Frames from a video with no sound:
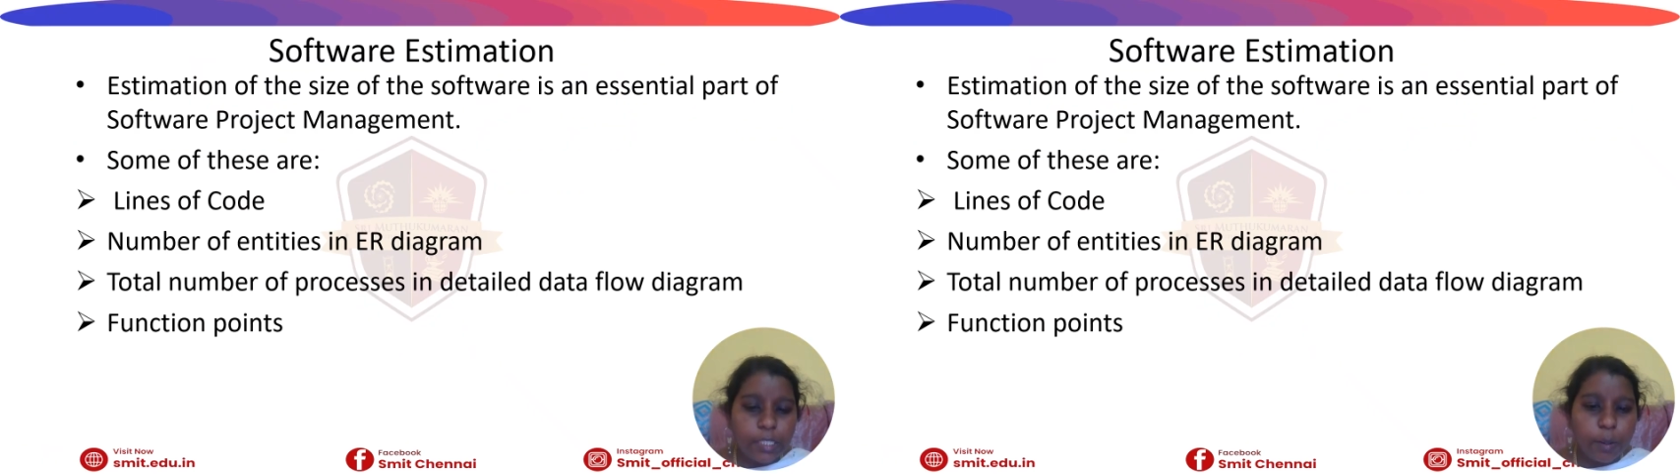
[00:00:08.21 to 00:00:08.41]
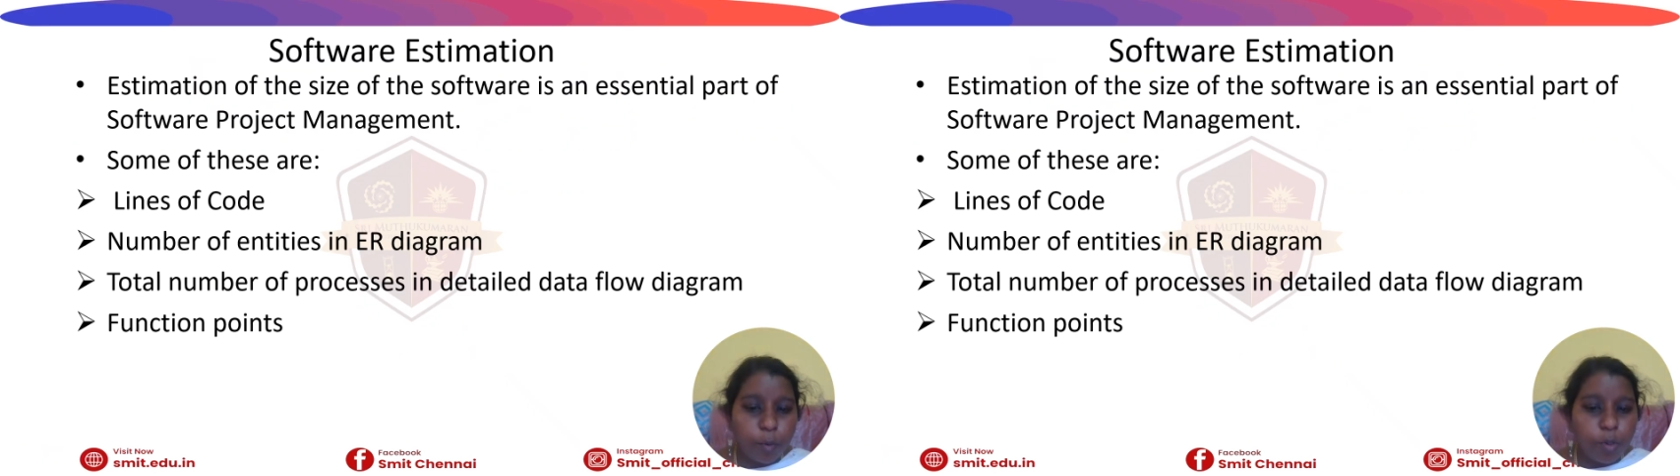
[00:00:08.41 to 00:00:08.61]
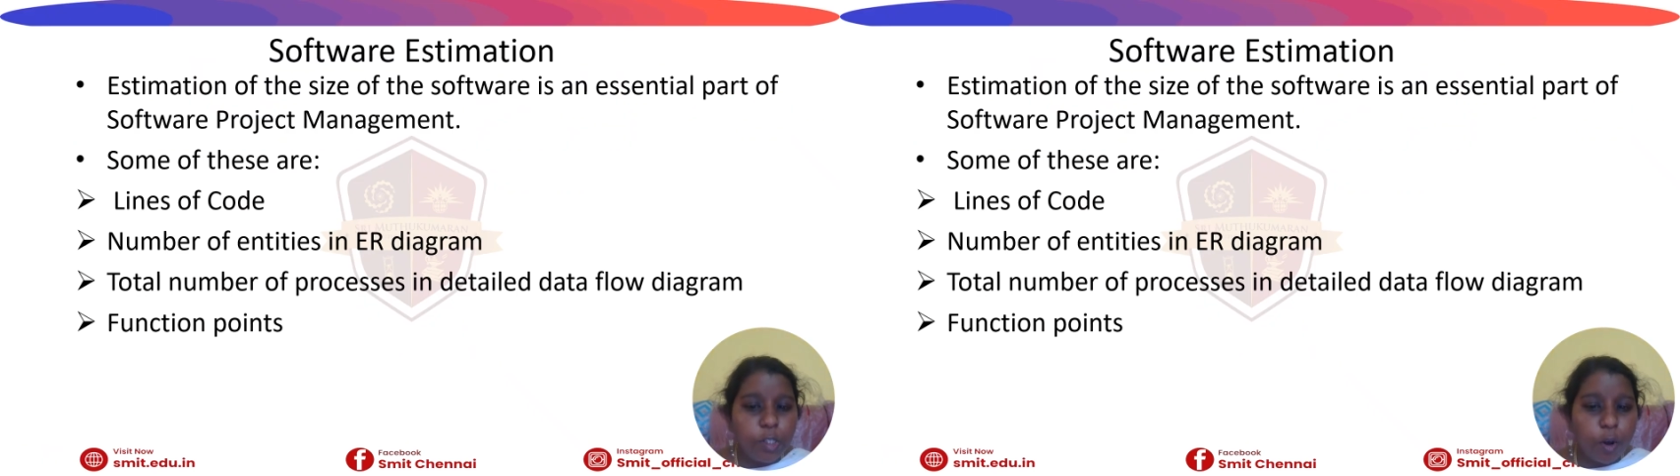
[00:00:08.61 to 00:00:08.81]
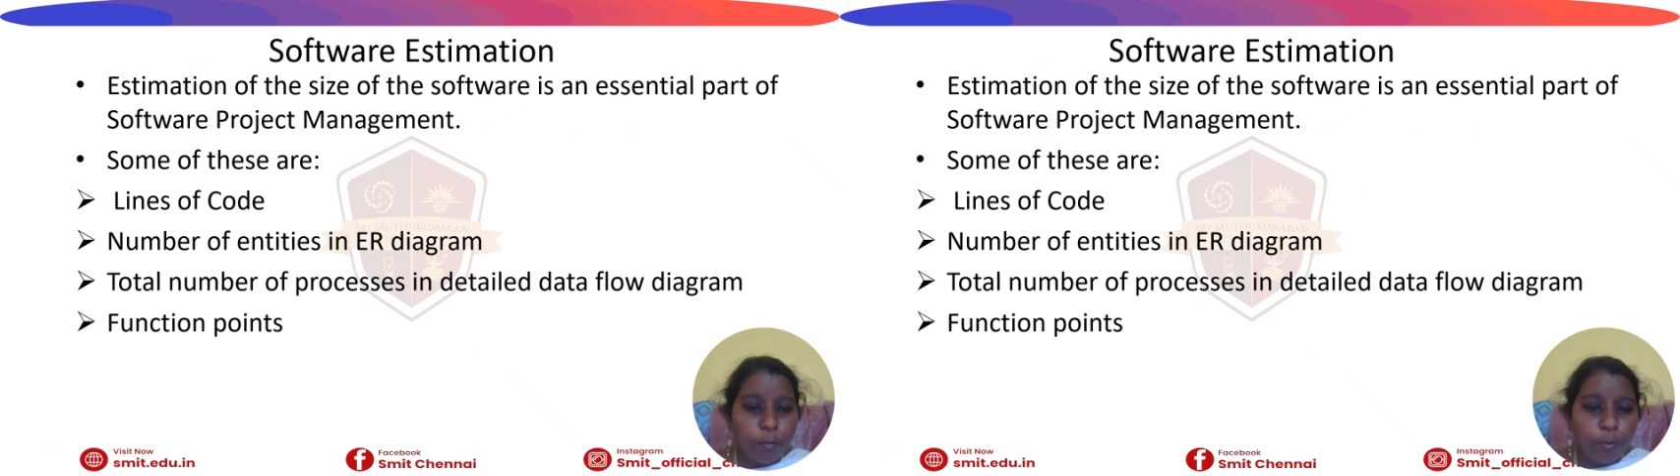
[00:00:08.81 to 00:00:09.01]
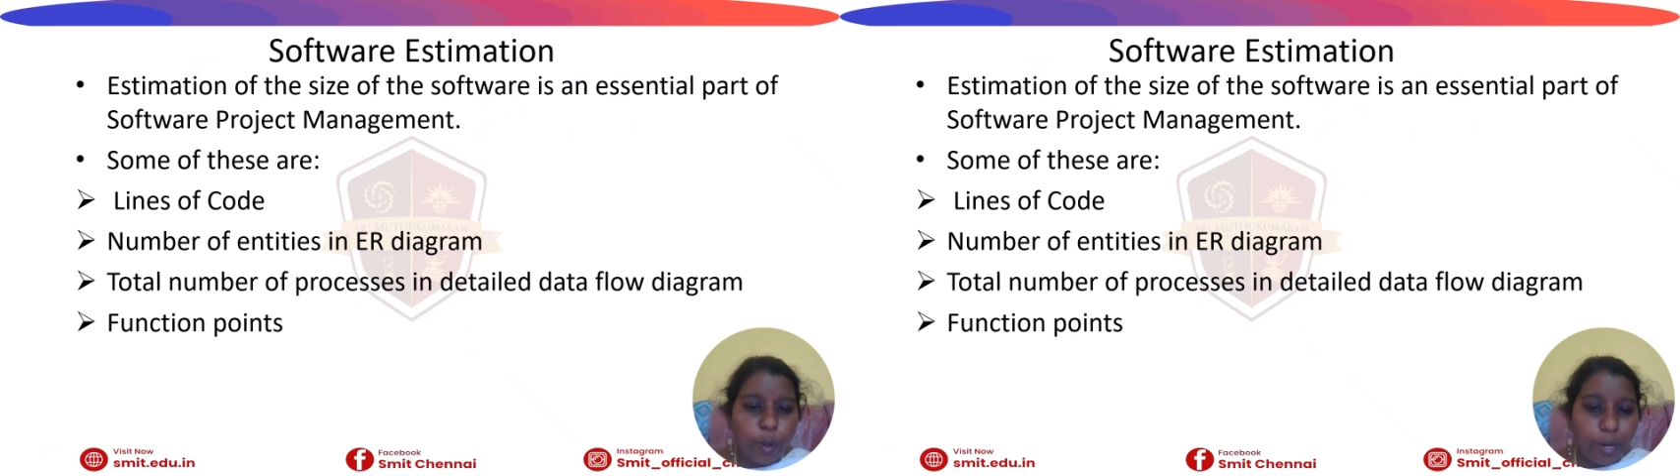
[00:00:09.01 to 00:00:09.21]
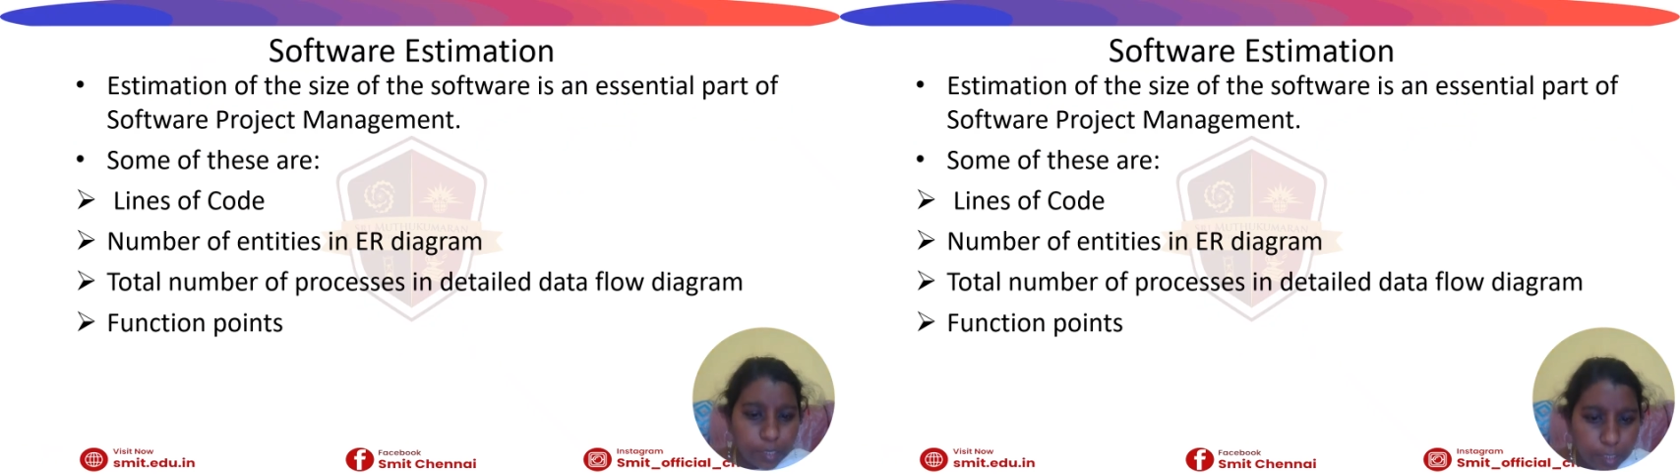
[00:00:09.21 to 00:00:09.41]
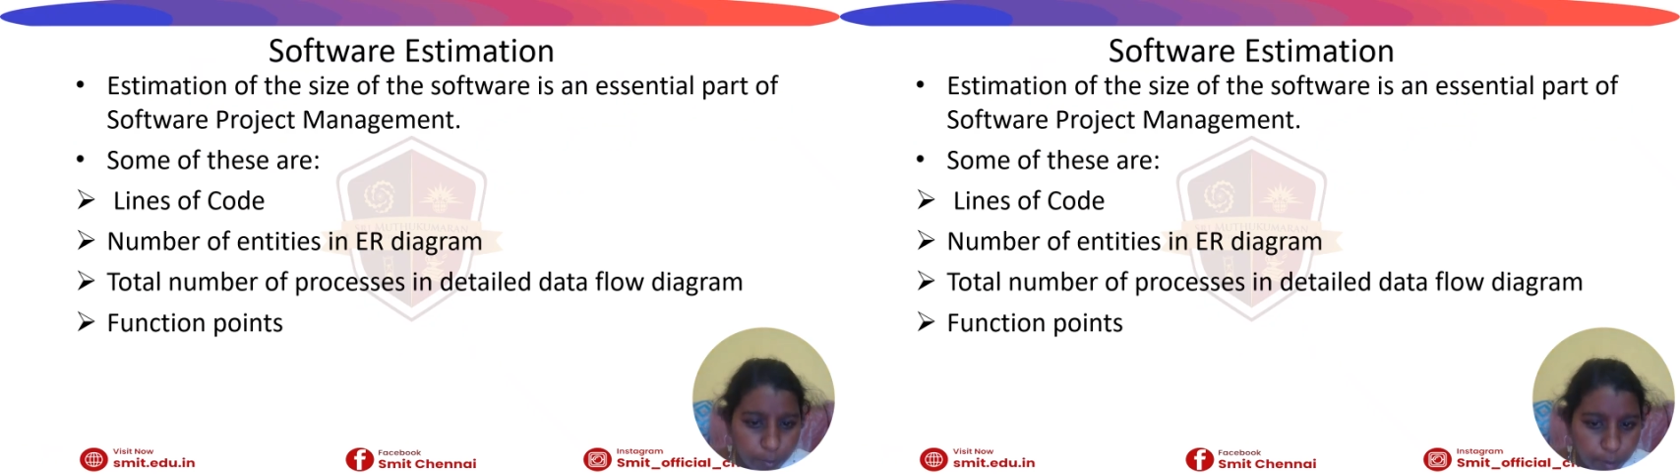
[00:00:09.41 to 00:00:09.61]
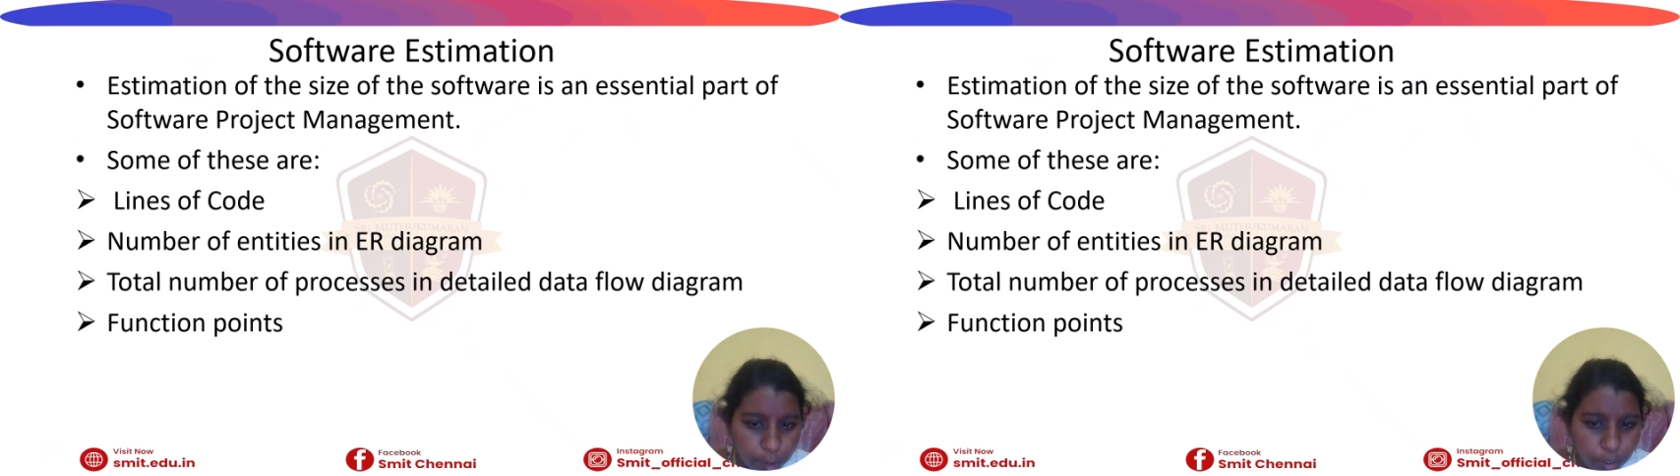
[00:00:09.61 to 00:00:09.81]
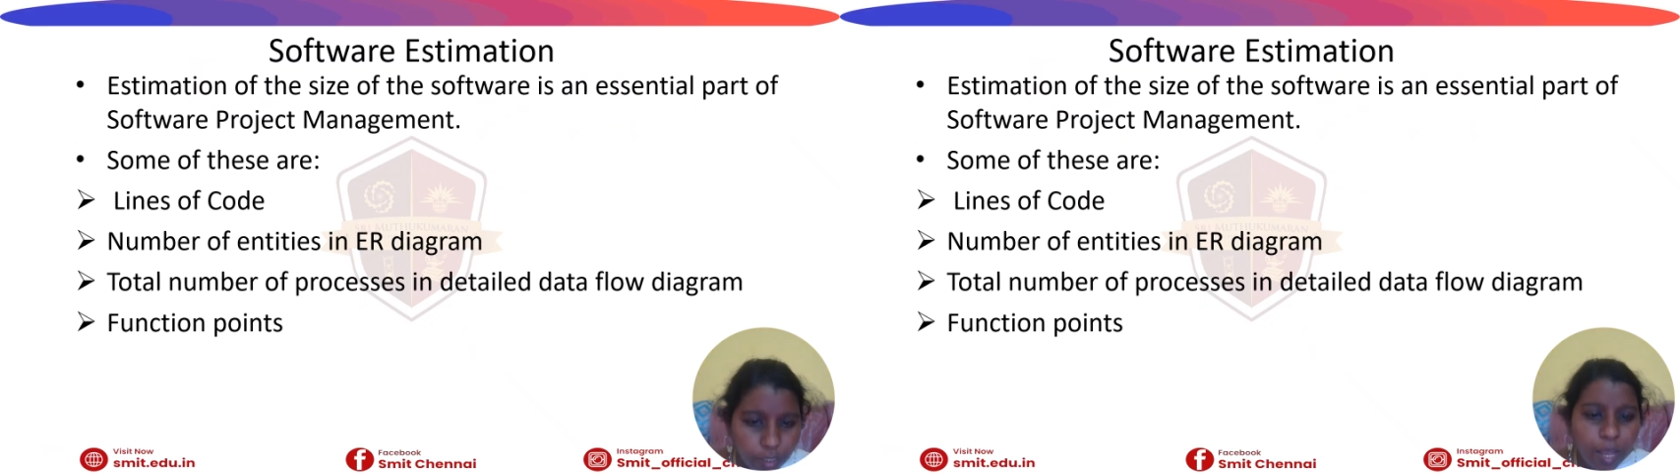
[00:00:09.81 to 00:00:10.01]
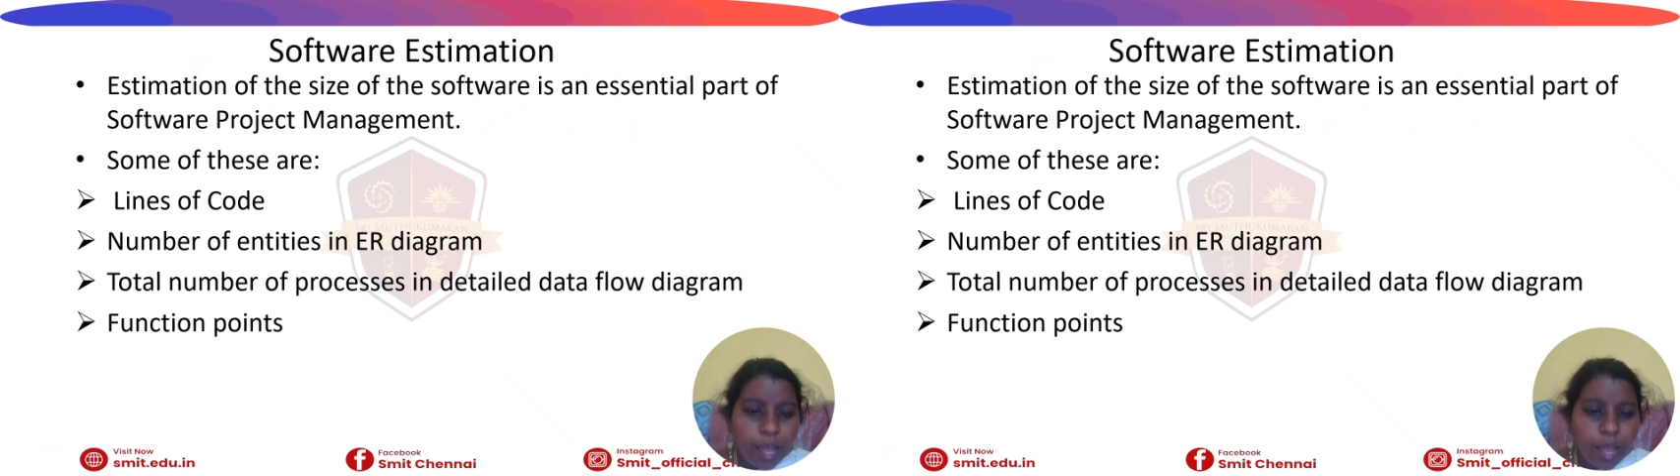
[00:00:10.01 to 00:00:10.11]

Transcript: about software estimation.